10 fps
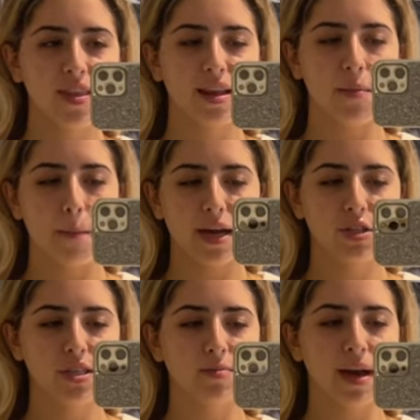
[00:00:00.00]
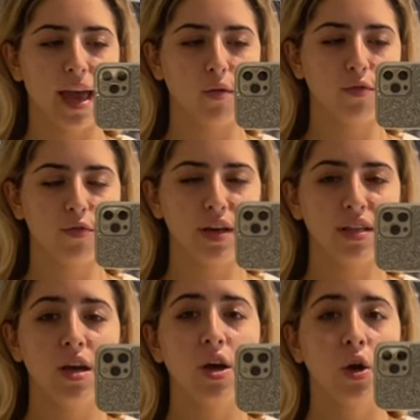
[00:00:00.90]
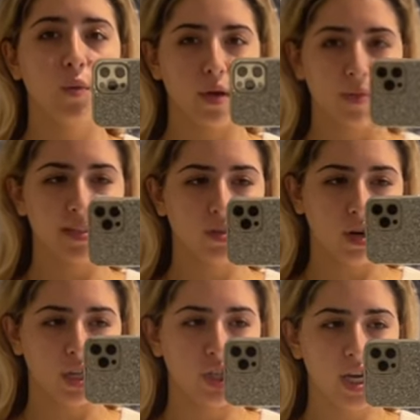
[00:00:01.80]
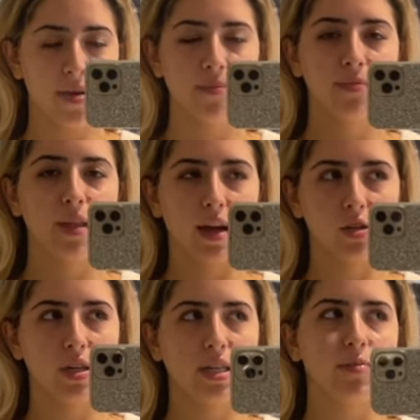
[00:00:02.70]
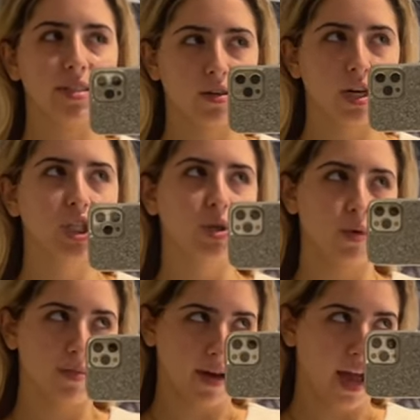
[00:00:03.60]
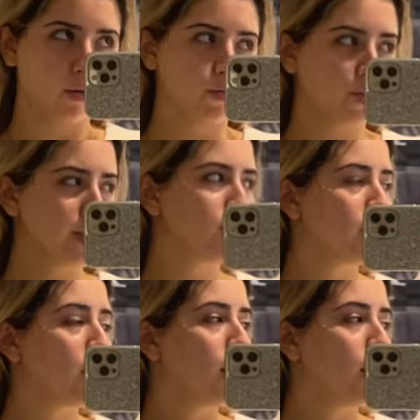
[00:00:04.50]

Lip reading: that matches my outfit with my scrunchie. Actually, my scrunchie with my outfits.